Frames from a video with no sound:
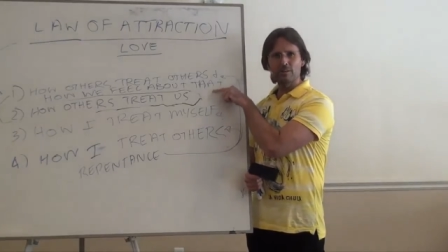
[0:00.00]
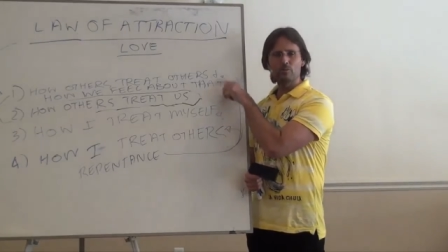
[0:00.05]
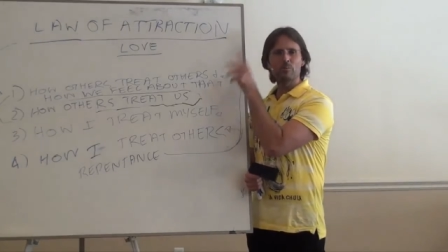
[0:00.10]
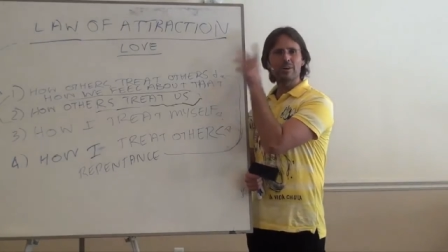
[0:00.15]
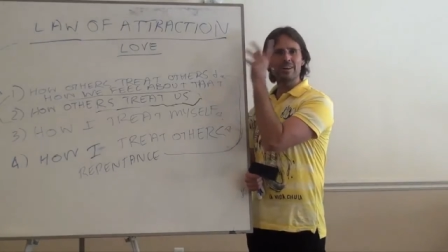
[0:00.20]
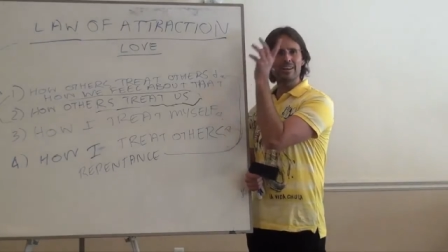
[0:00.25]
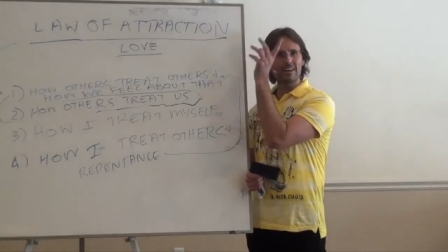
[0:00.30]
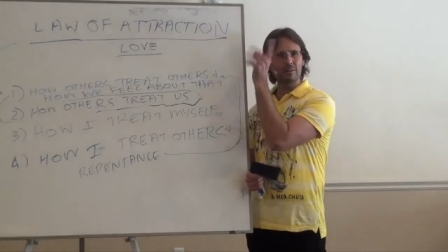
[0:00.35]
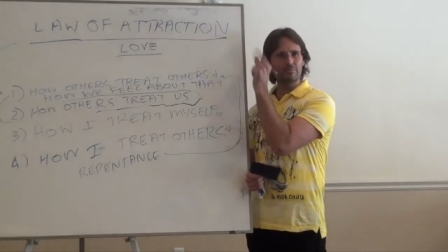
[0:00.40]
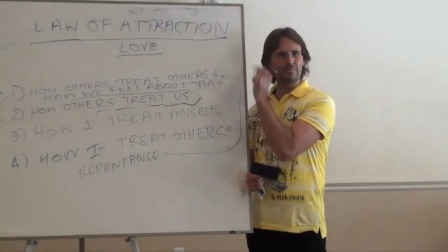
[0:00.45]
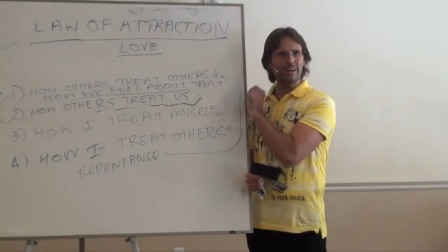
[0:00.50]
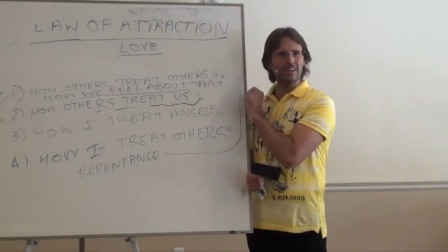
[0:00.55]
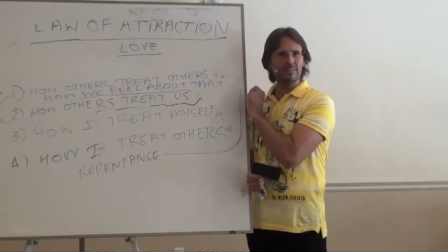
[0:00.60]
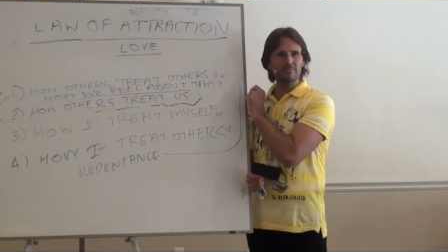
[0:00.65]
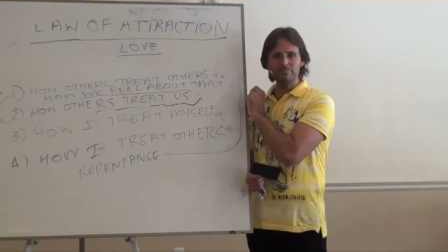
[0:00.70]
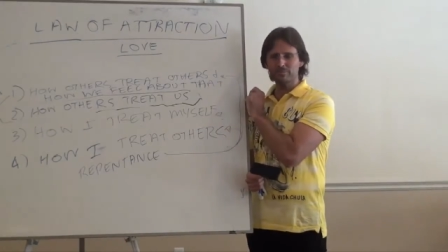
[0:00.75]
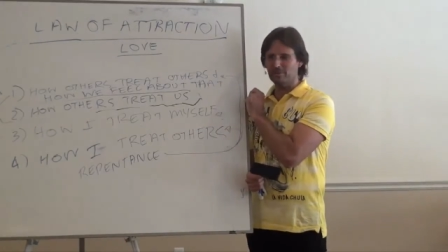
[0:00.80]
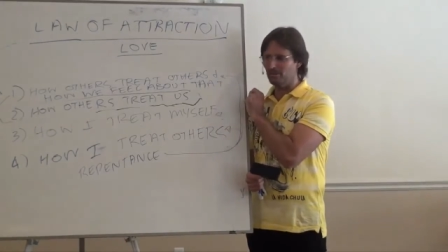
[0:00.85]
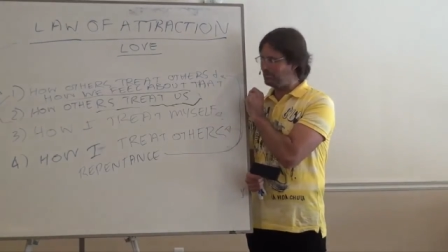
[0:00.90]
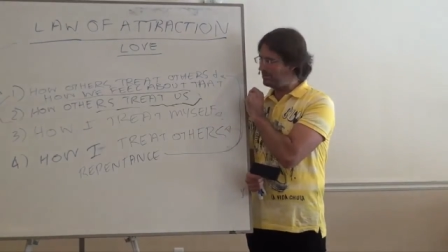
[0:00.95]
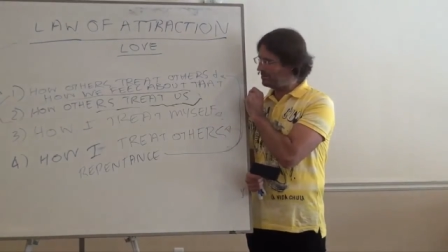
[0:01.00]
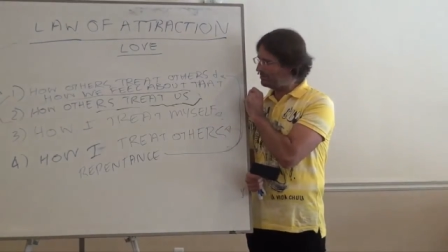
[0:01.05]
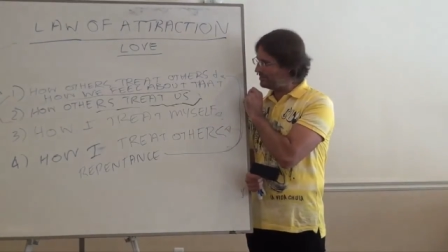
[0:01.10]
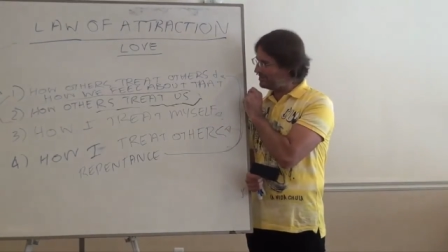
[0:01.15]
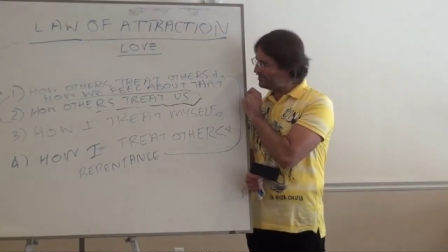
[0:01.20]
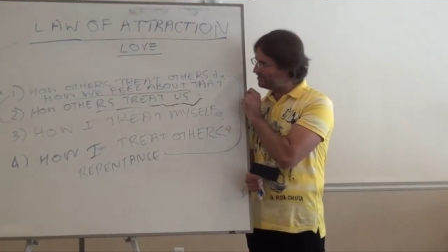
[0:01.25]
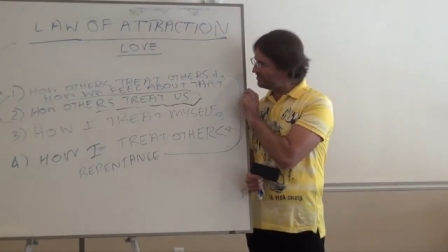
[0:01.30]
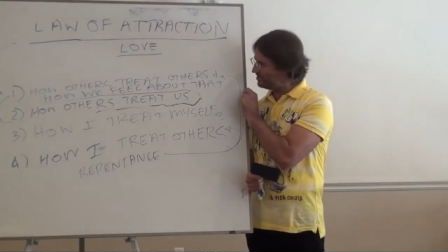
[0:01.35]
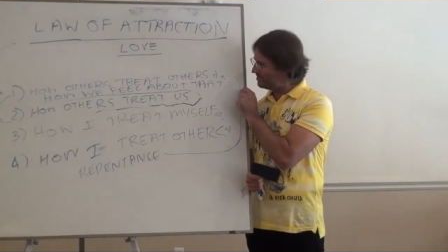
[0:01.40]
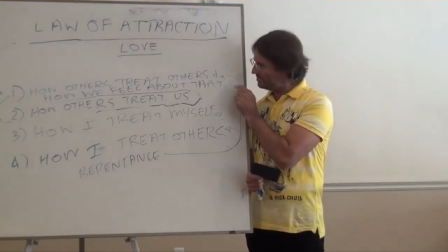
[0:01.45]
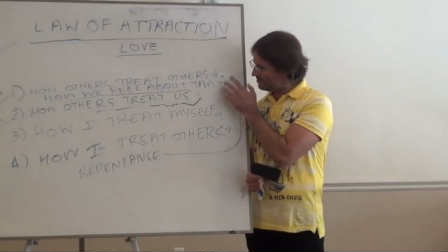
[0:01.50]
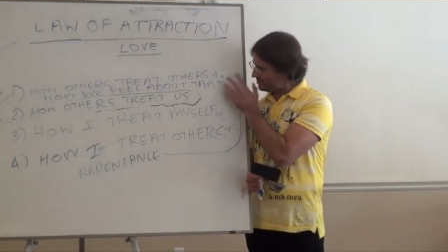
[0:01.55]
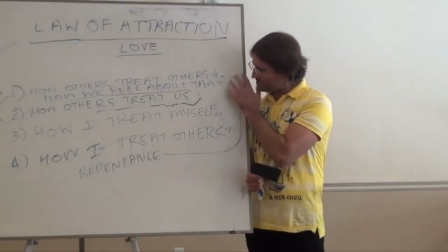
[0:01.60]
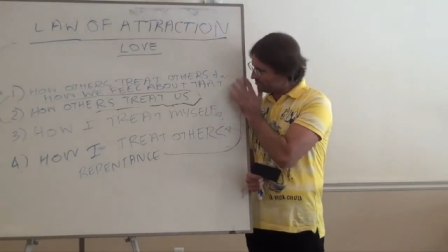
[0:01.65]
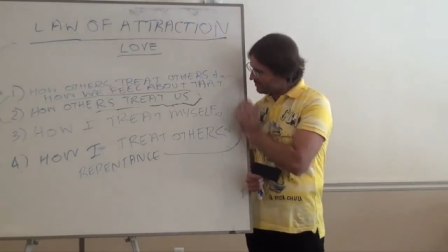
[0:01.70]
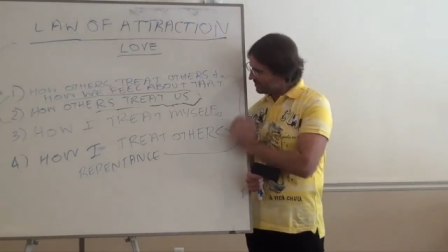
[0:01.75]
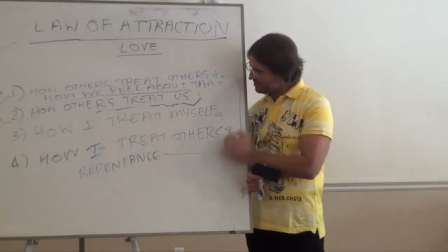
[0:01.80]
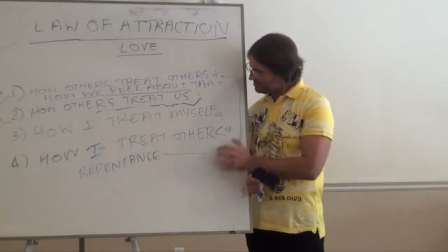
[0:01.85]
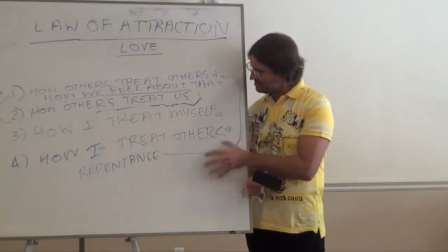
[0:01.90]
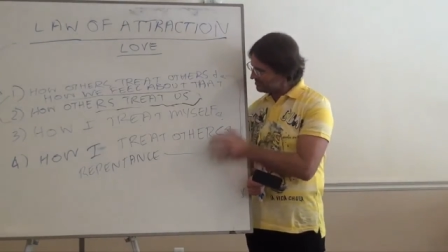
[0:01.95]
when our main problem is the
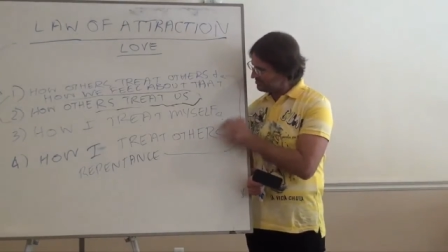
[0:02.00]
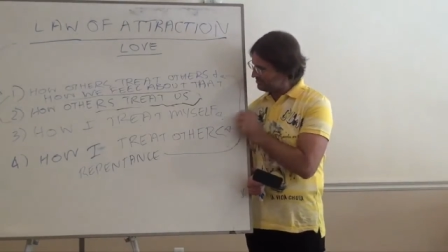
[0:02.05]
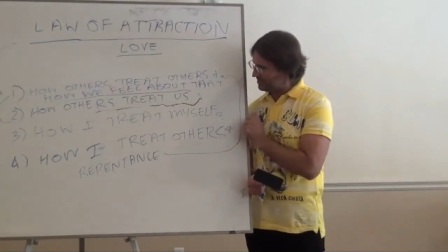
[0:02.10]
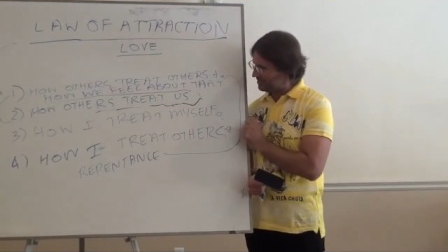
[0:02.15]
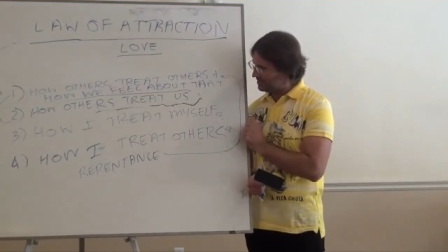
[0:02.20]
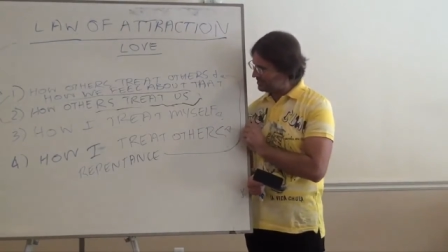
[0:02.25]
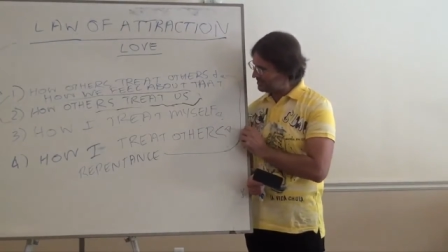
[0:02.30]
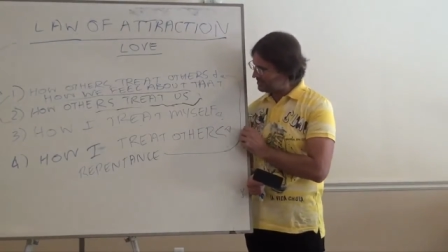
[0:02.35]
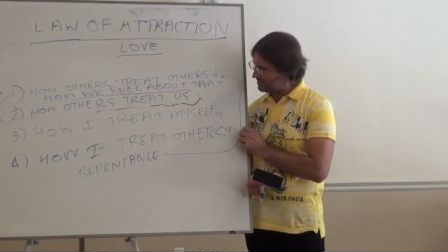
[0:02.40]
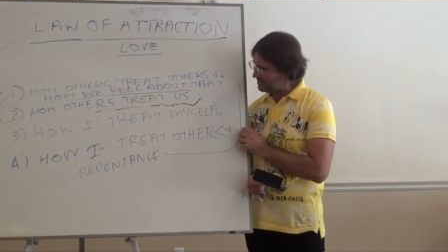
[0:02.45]
rest of it.